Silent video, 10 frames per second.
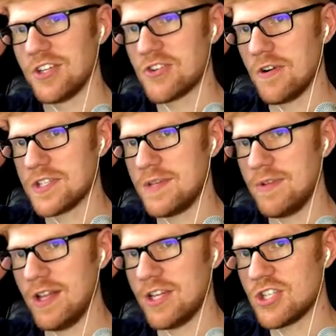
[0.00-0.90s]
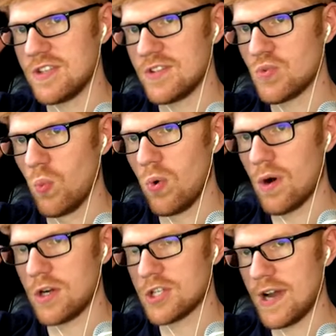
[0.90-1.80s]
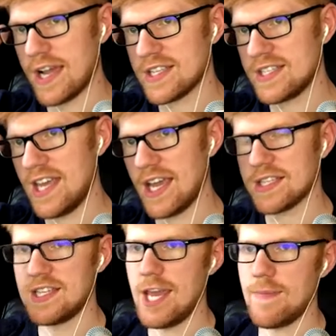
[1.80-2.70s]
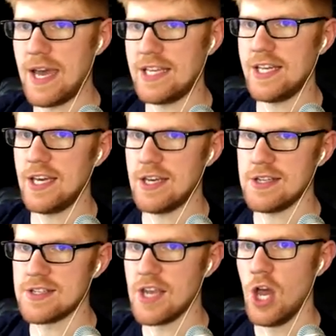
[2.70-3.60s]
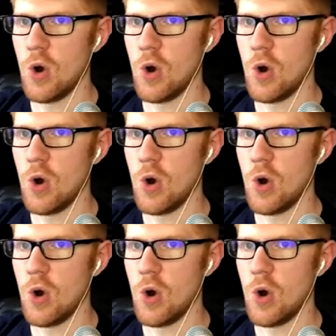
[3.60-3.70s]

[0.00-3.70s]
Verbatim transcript: Control Simulation Track 6, Name Ideas.